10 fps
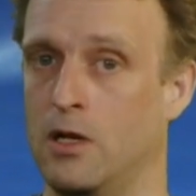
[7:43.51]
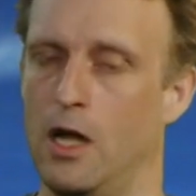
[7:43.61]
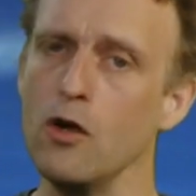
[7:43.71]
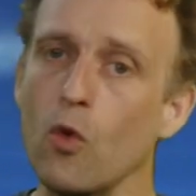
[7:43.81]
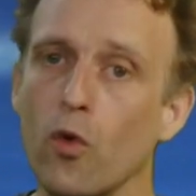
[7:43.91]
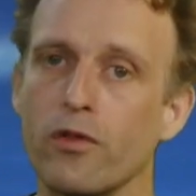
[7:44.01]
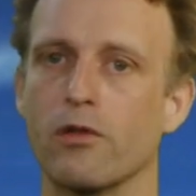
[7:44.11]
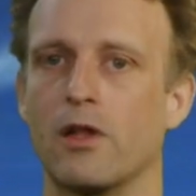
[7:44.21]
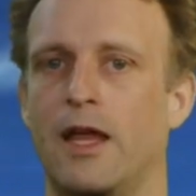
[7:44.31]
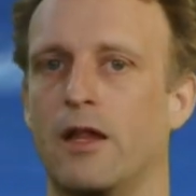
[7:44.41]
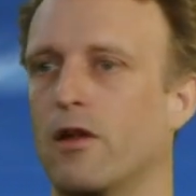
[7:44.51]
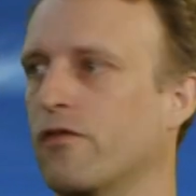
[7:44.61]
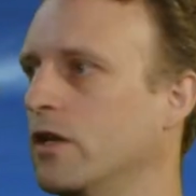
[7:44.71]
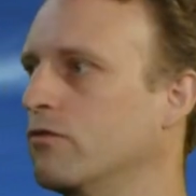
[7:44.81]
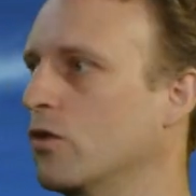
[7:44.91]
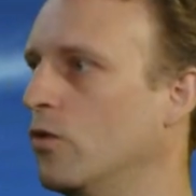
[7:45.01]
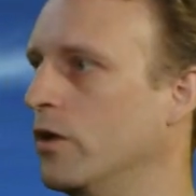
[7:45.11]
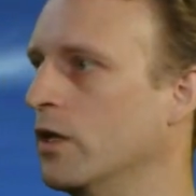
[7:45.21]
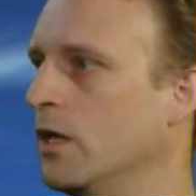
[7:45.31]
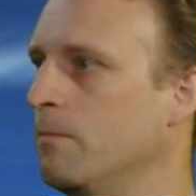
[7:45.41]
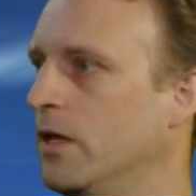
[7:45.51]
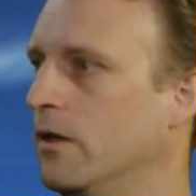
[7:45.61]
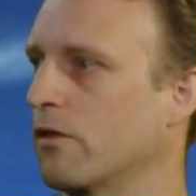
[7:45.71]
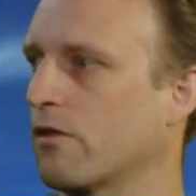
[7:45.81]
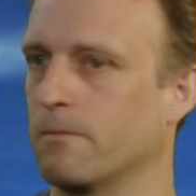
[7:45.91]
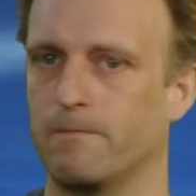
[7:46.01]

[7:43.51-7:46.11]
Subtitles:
and also the length of that recording in minutes.